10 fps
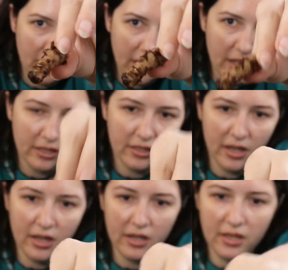and
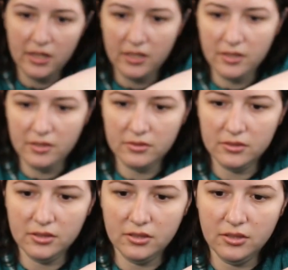I
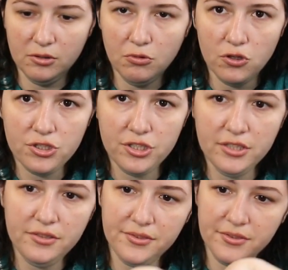washed
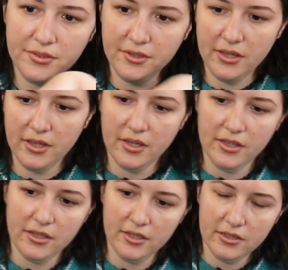it.
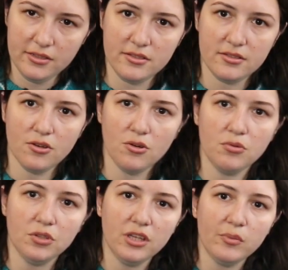So
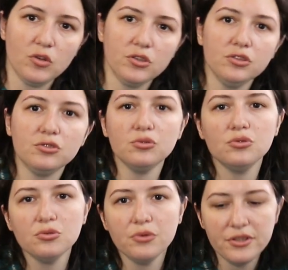what I'm going to
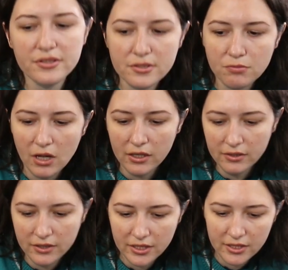do with this
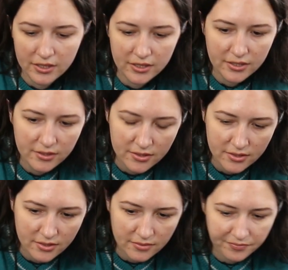one
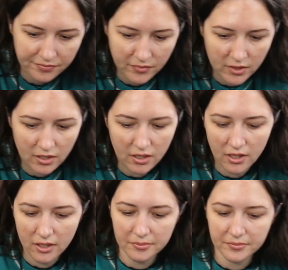is
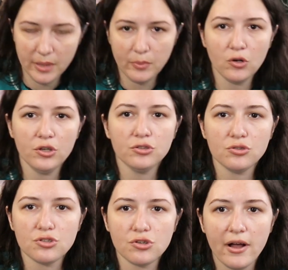I'm going to
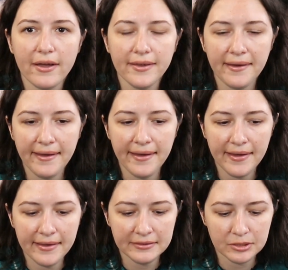try
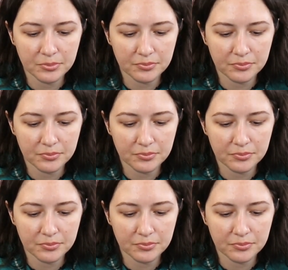and